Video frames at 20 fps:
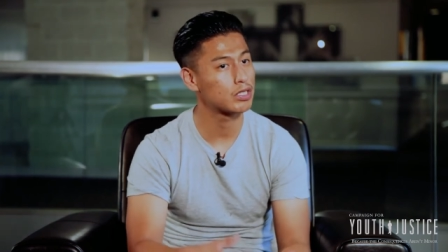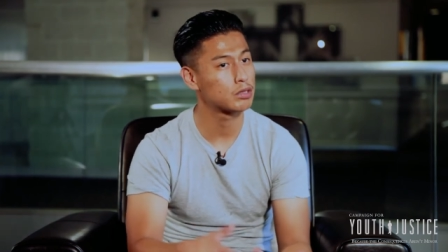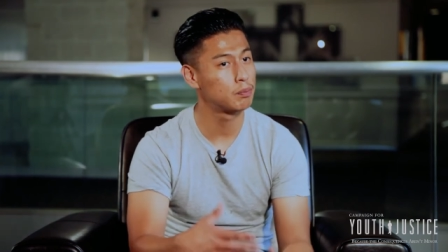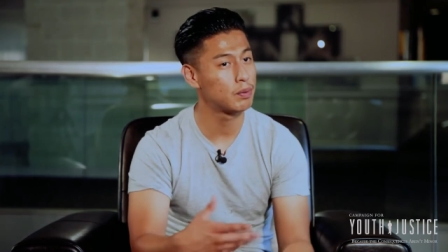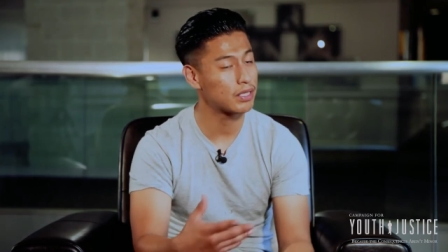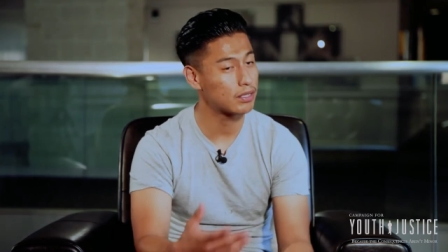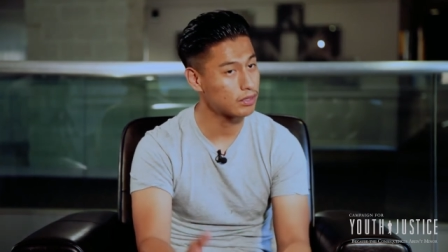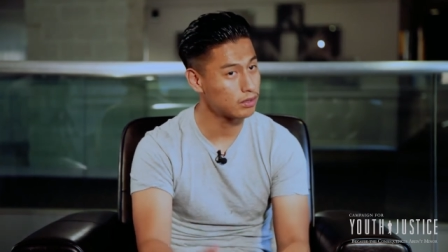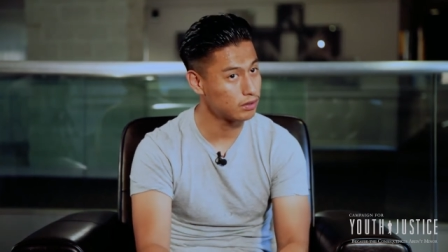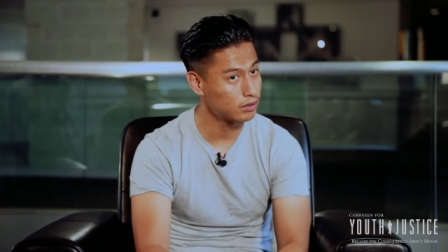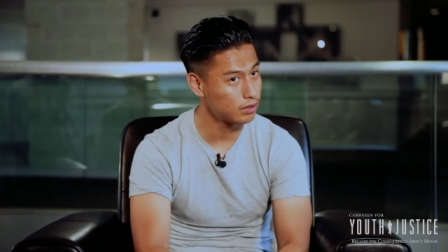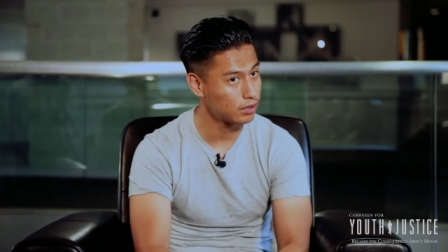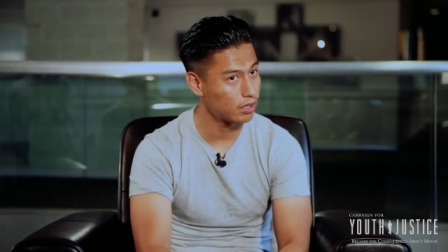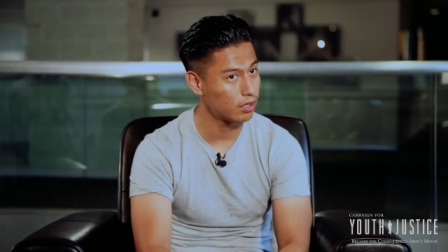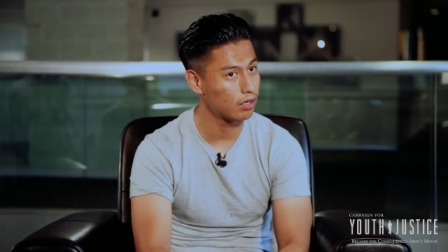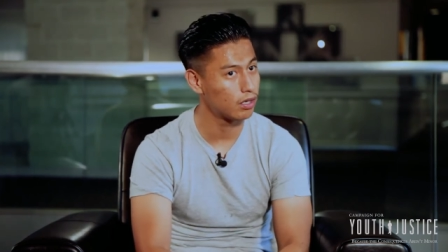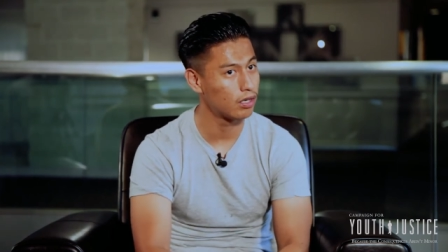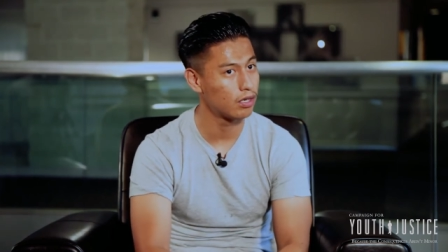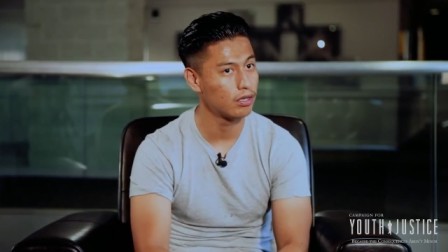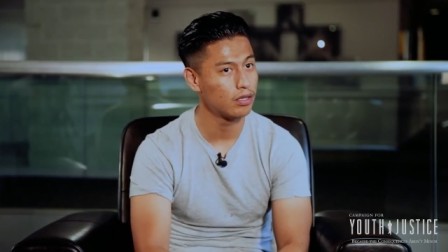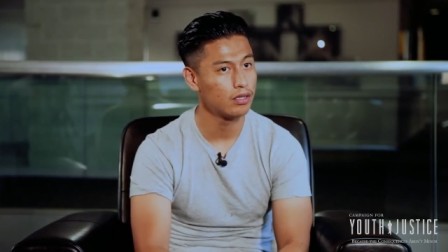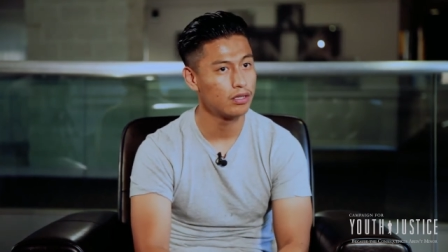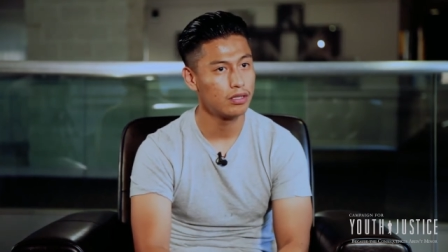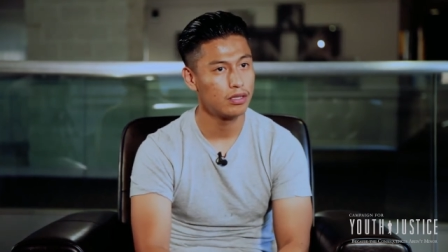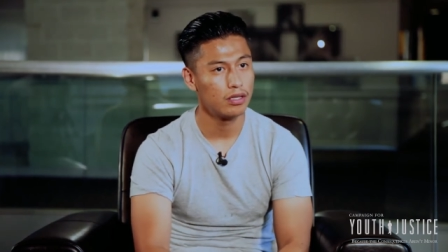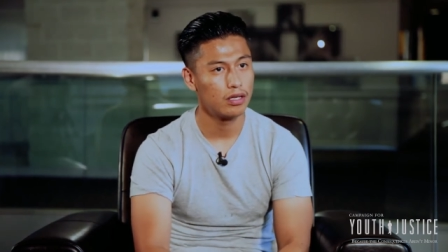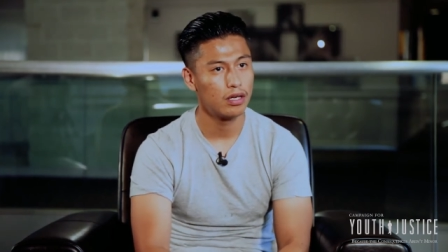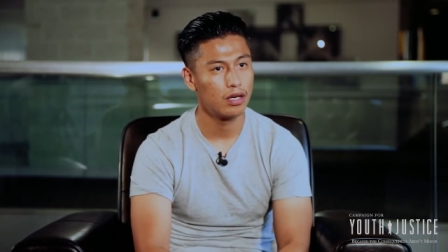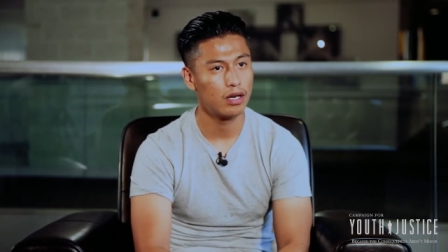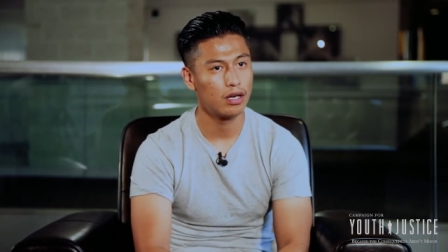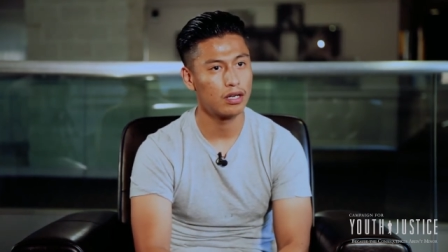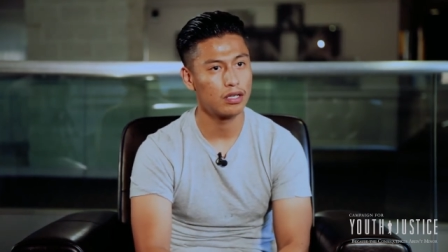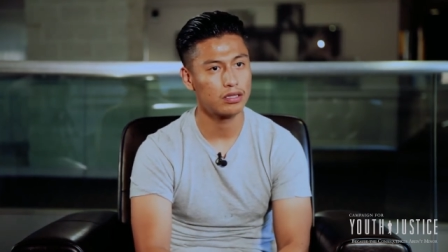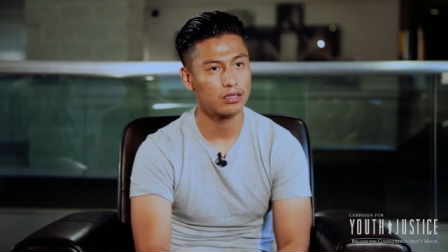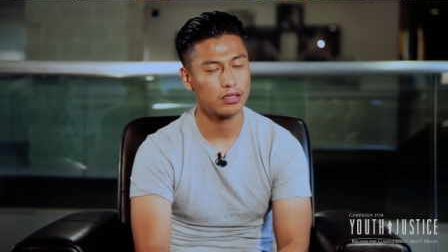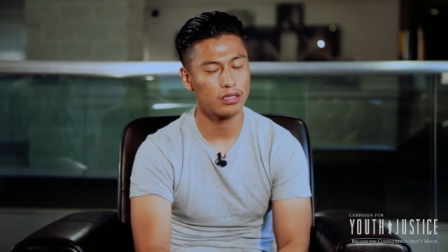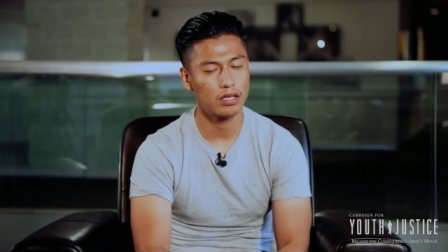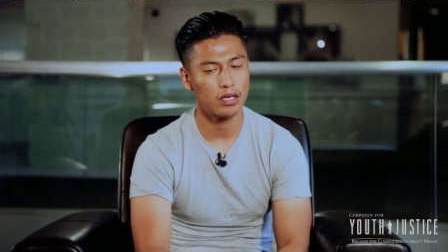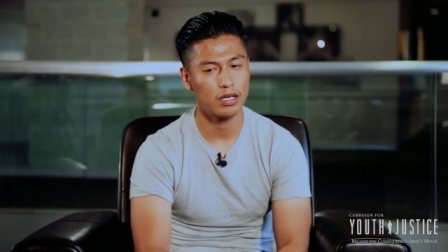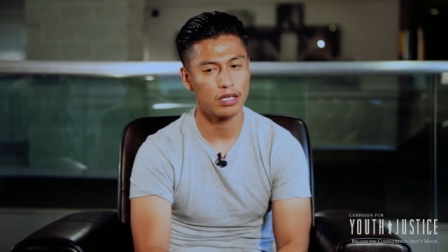speaking
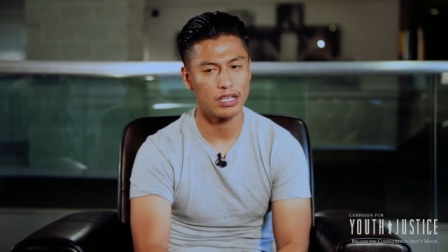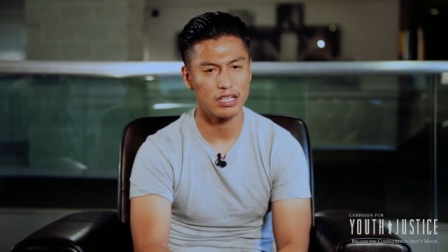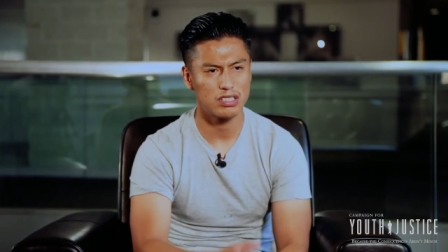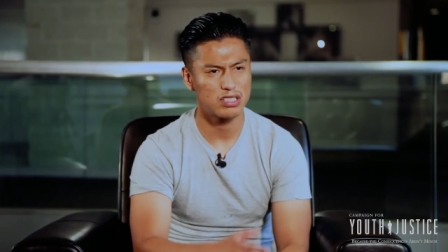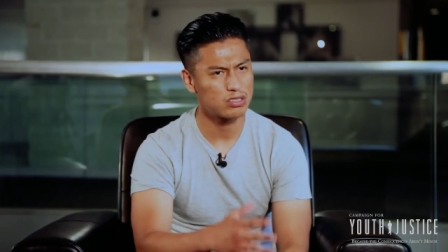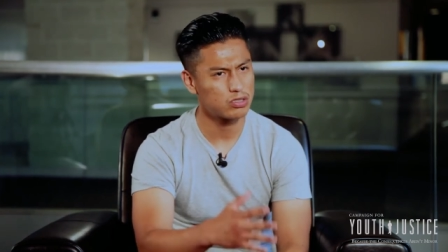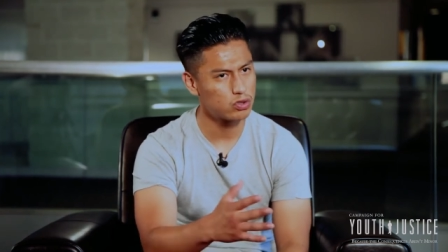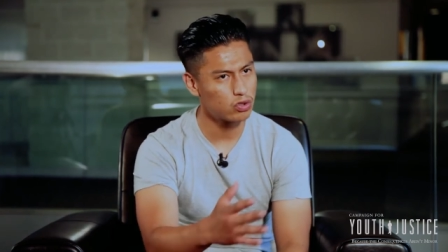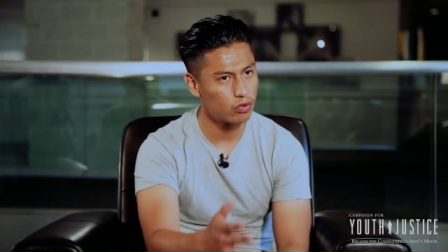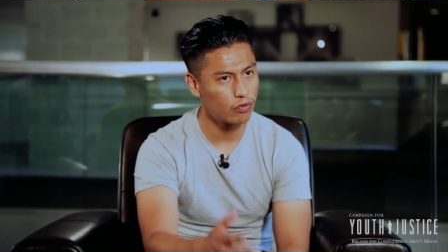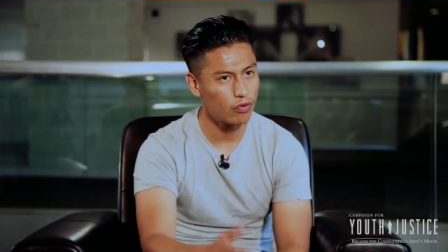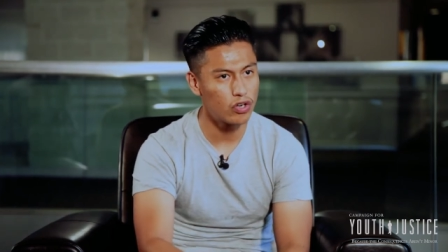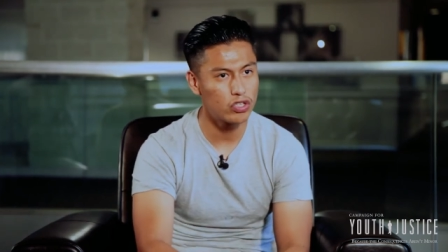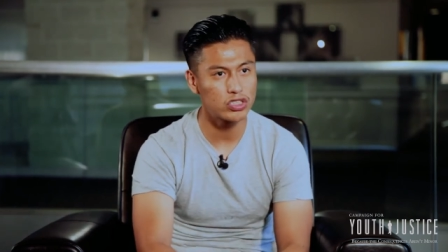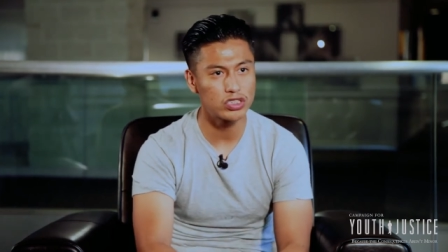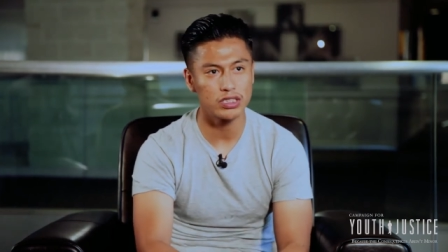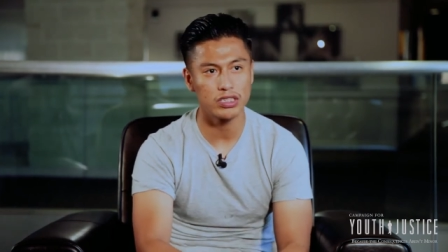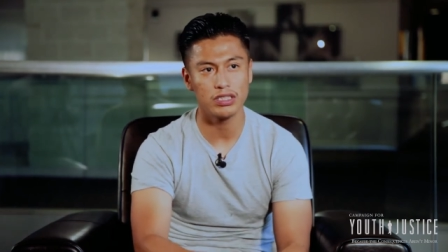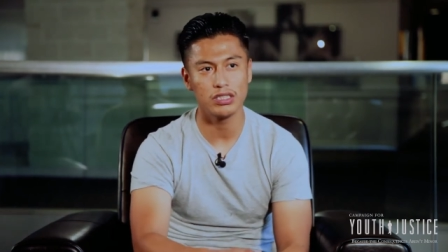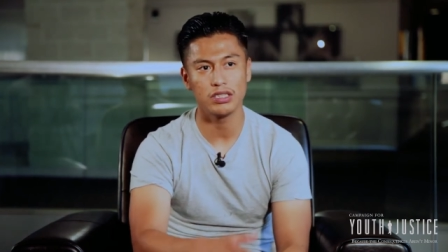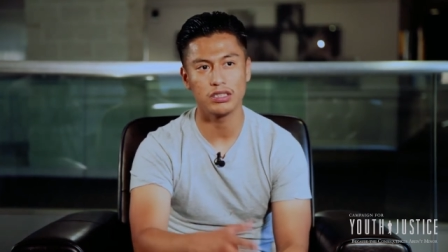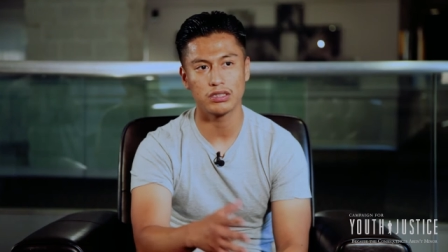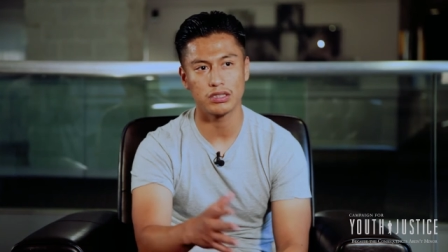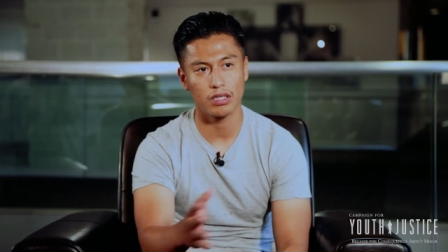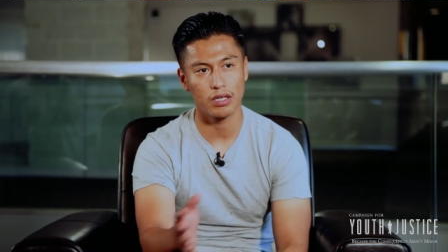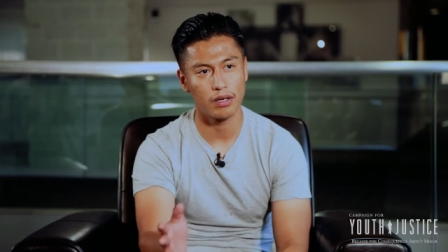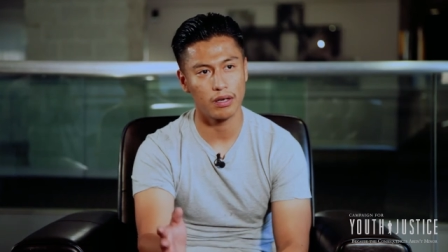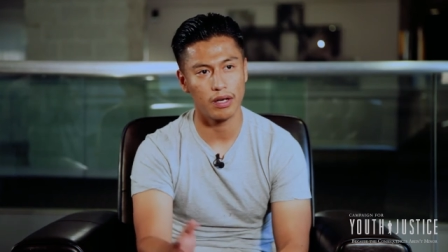in universities,